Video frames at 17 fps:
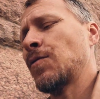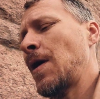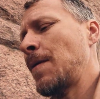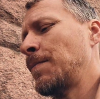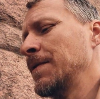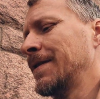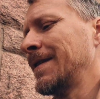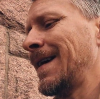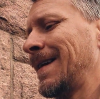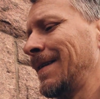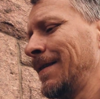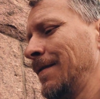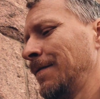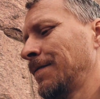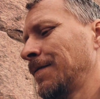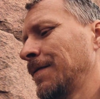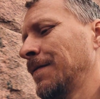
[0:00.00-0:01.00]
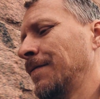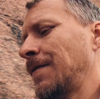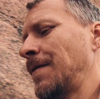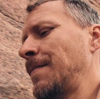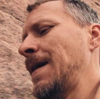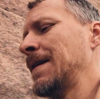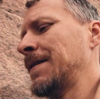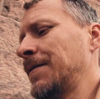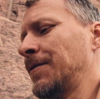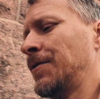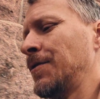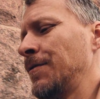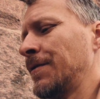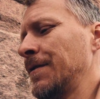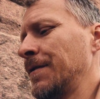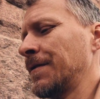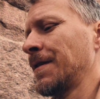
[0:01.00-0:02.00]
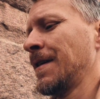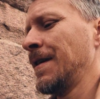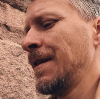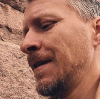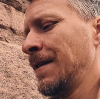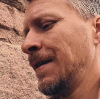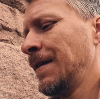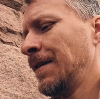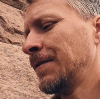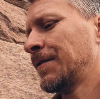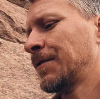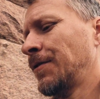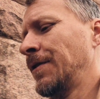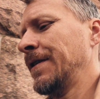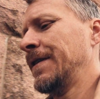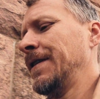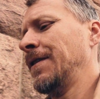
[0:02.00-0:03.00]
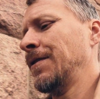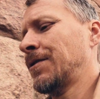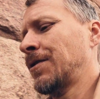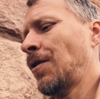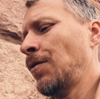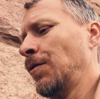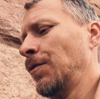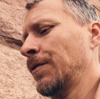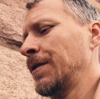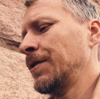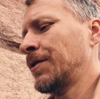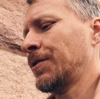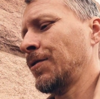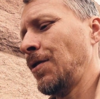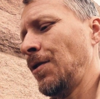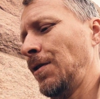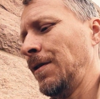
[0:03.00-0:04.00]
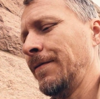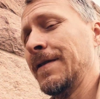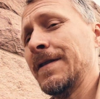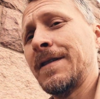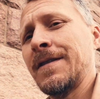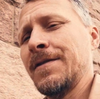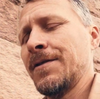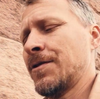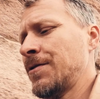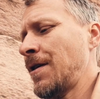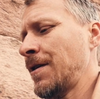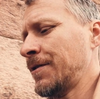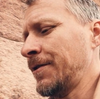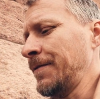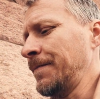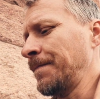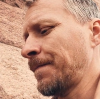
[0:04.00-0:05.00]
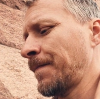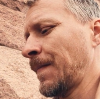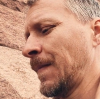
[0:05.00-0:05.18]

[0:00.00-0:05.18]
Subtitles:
representative from Massachusetts, asserted near total control of its construction.